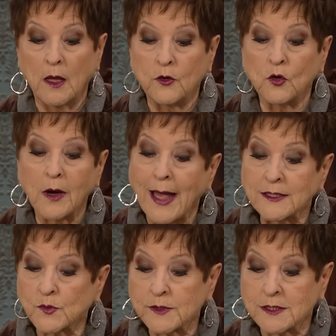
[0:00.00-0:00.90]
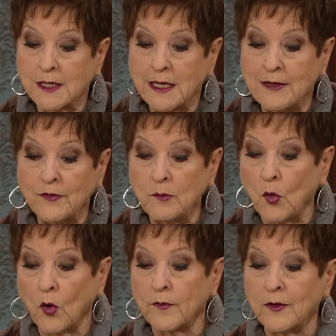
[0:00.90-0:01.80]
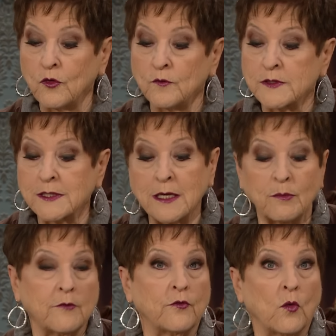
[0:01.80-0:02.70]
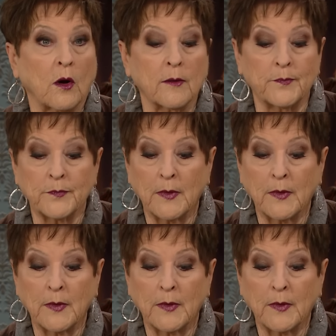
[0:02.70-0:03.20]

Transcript: Your eyes will see even more than you've seen before,